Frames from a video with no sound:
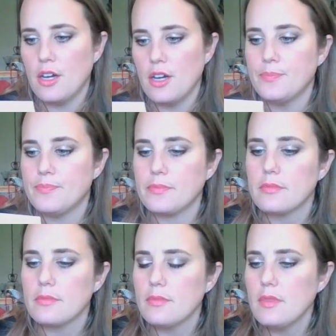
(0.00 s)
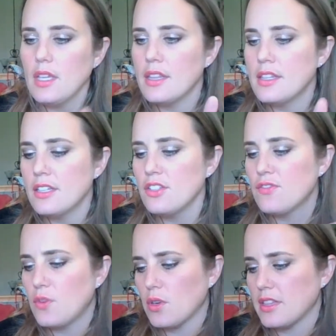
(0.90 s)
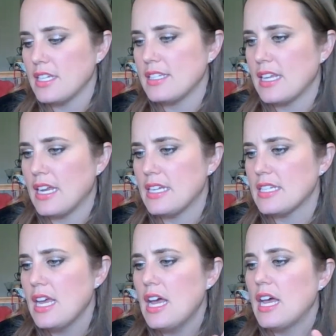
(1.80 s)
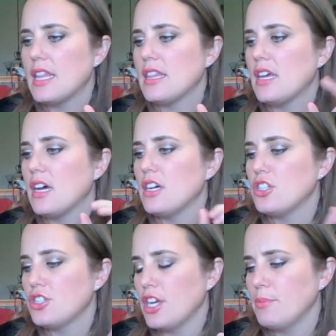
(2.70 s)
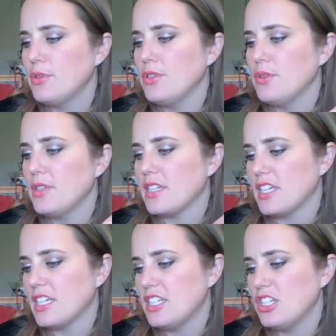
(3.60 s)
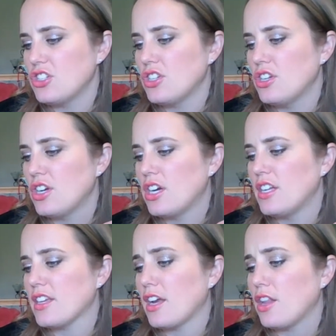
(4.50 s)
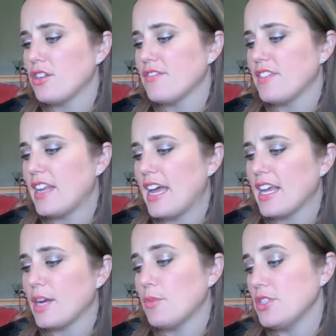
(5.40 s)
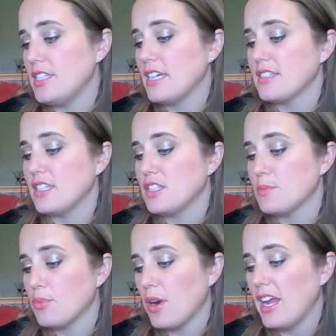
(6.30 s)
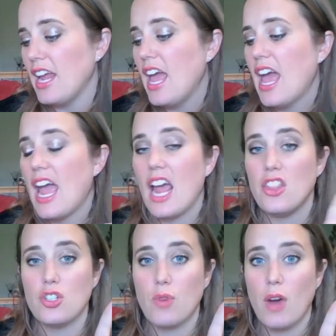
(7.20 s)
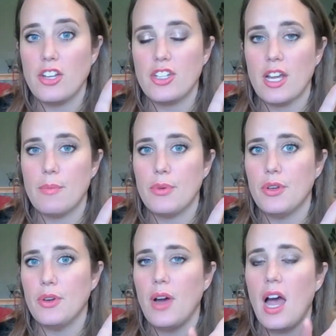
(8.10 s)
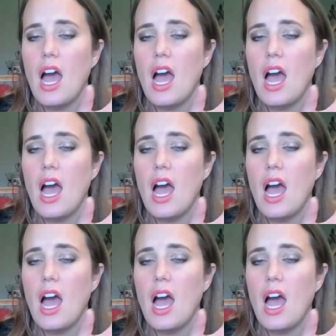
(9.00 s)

So this has four things in it. The shampoo, the conditioner, the Color Fanatic multitasking spray, and the dry shampoo.